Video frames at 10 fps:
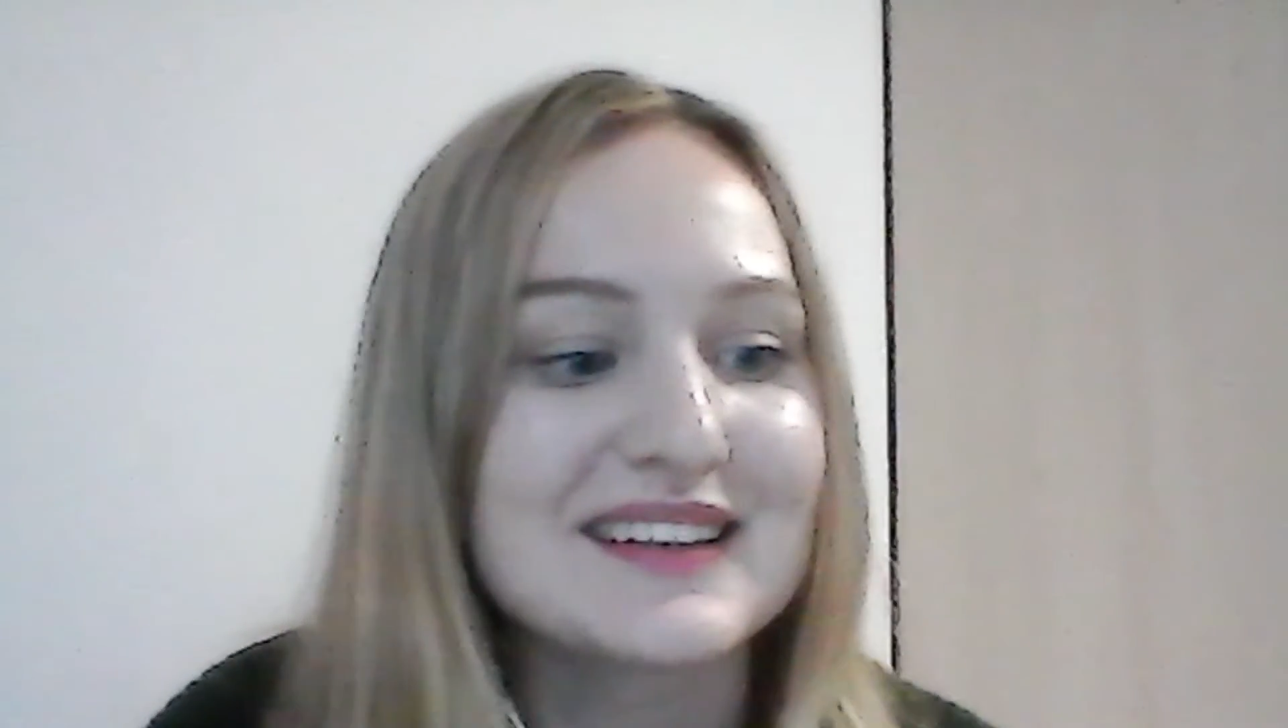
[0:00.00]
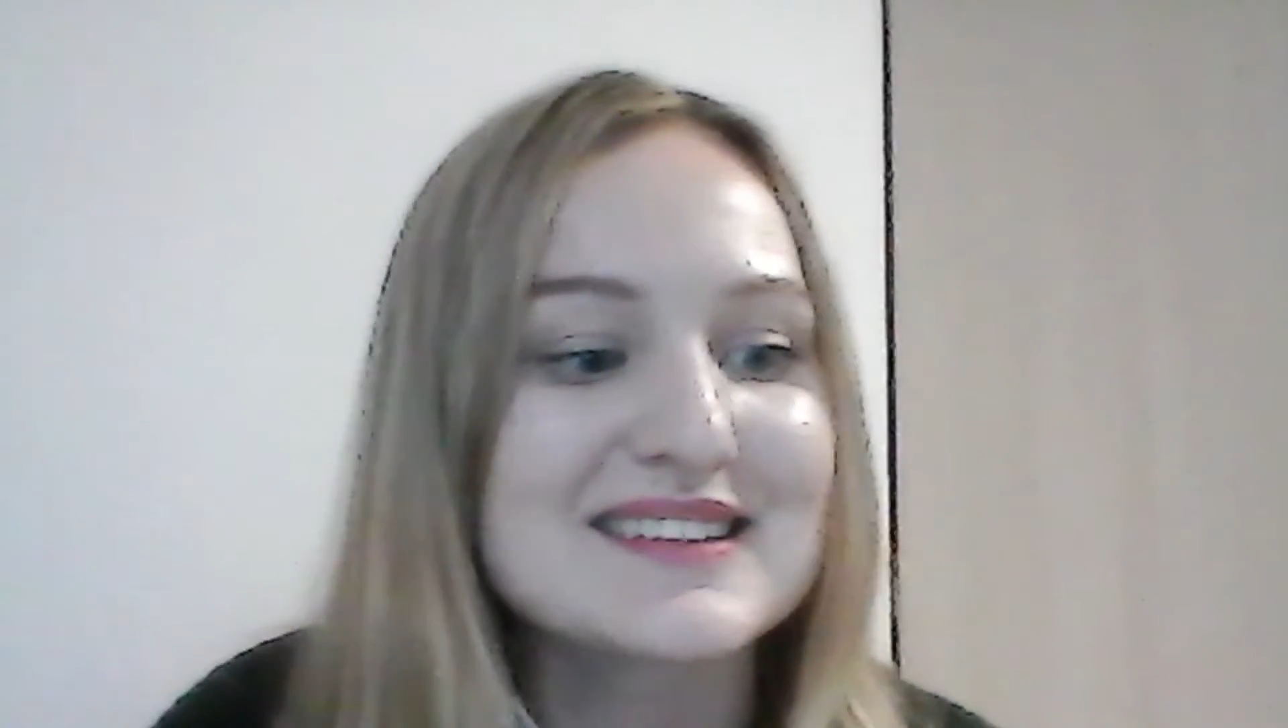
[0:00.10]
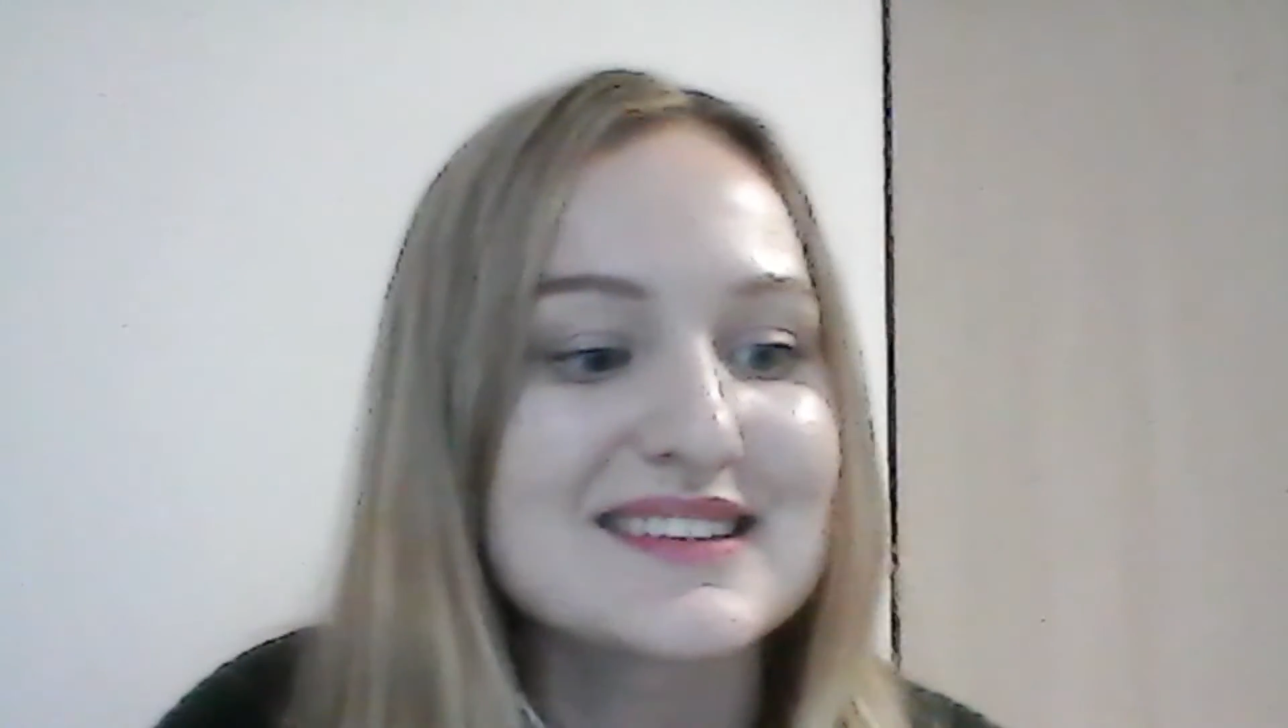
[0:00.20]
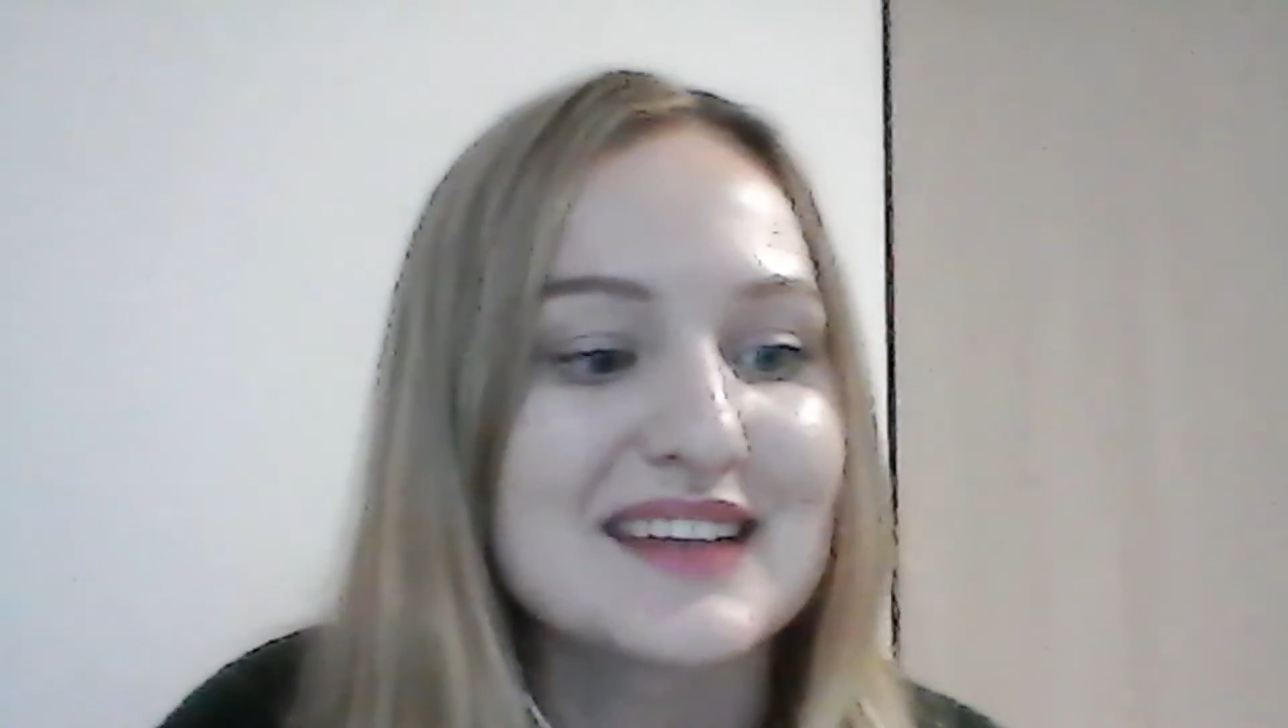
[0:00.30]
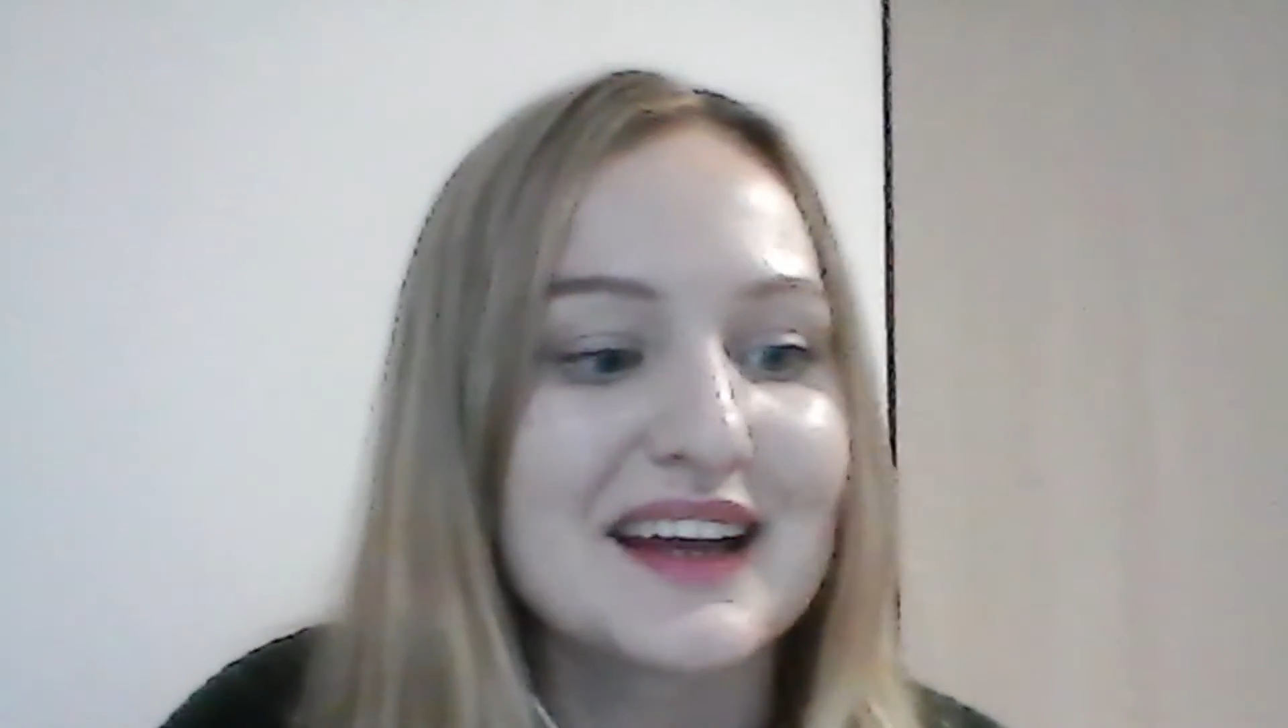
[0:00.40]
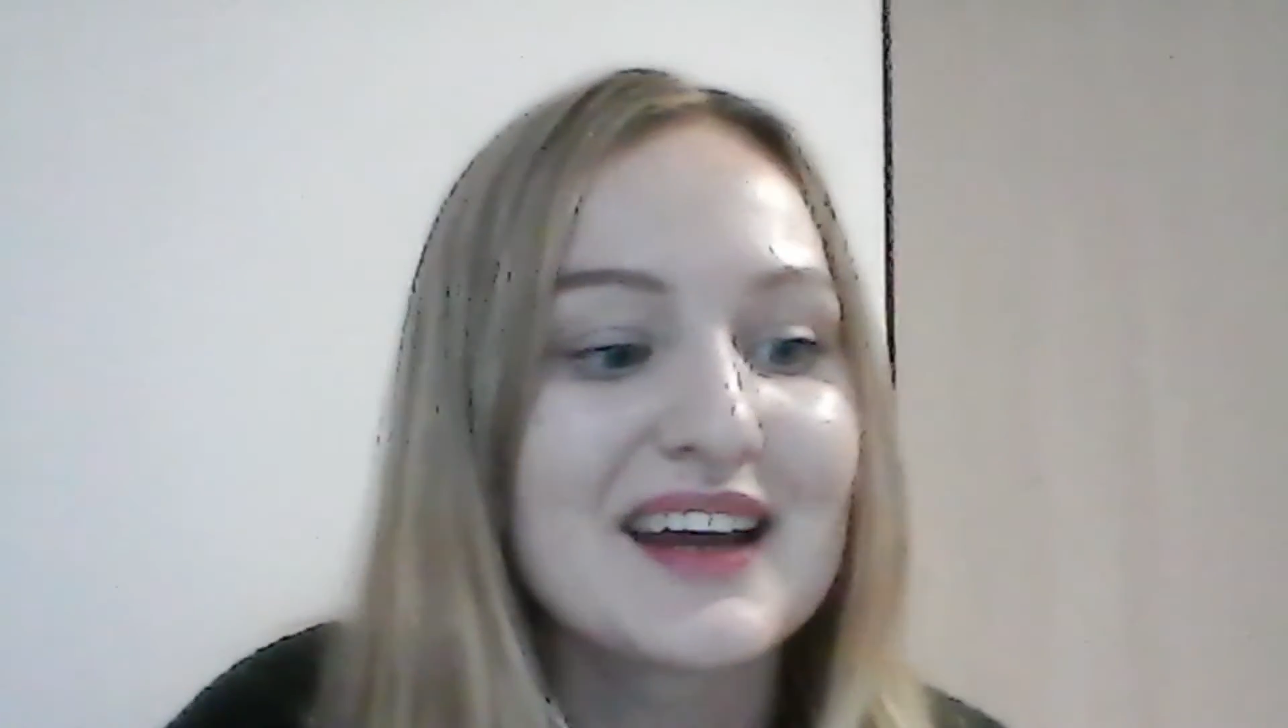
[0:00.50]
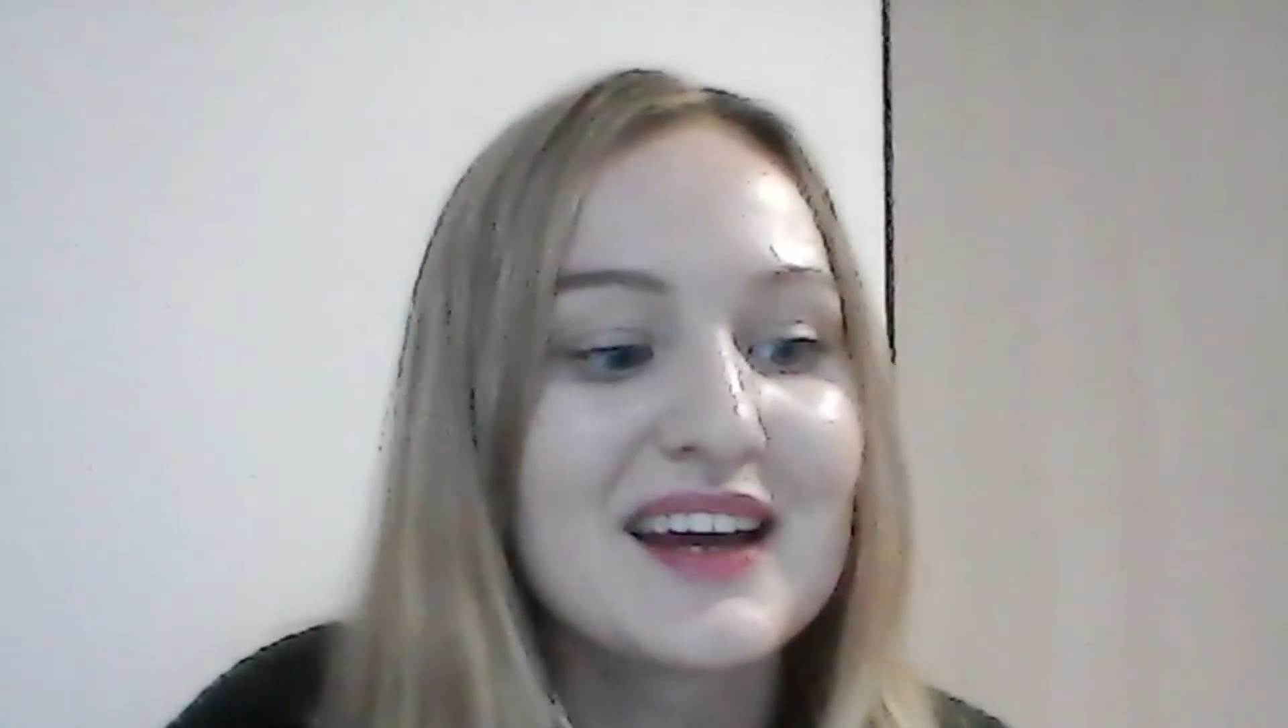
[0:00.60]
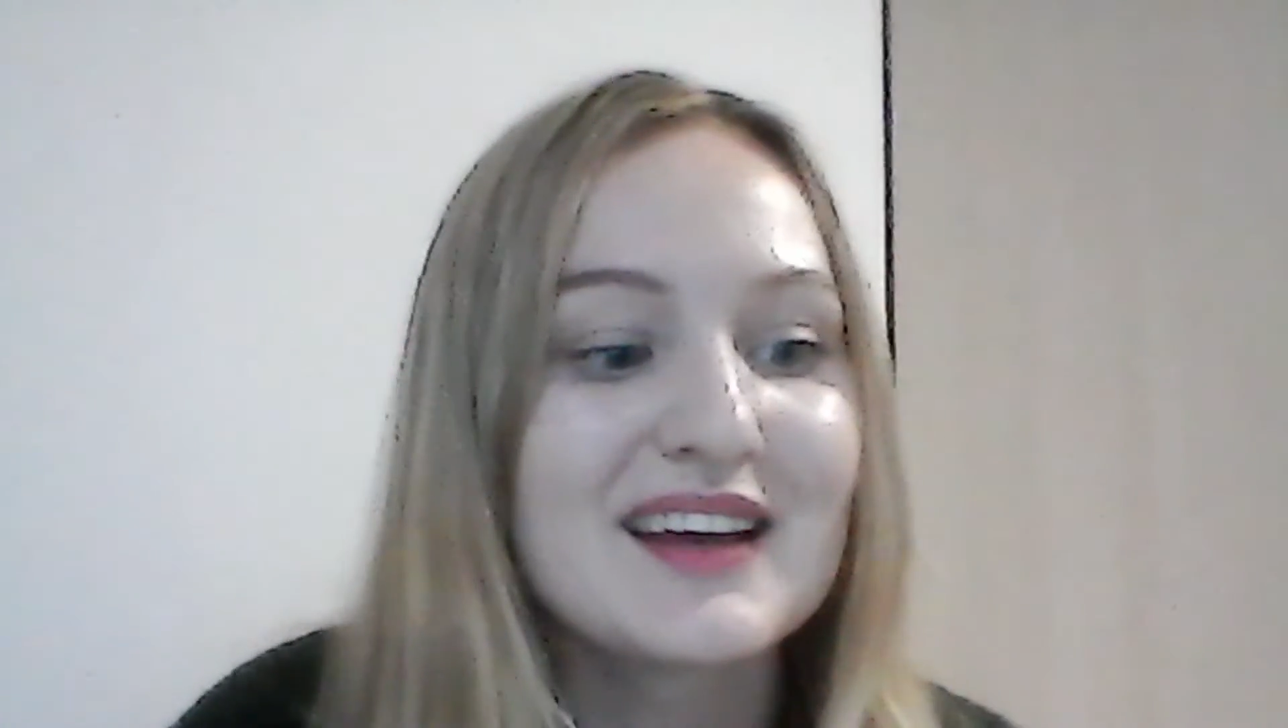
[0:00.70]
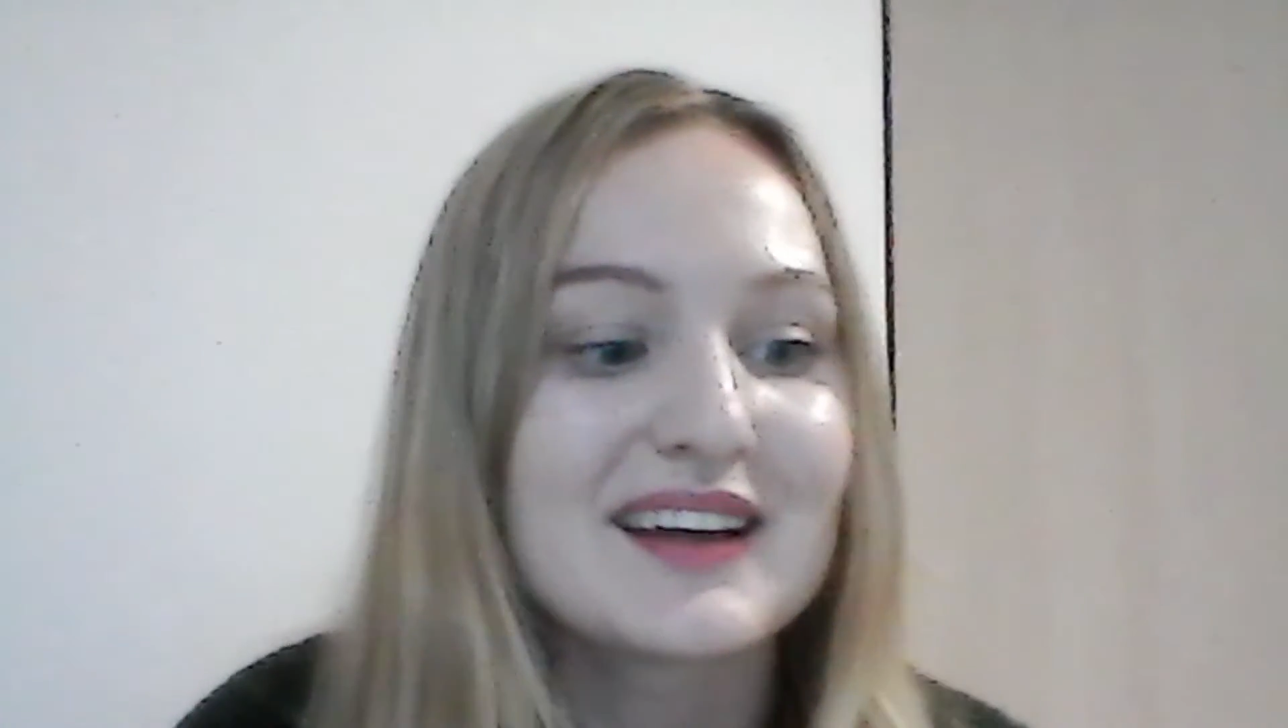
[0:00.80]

let's say,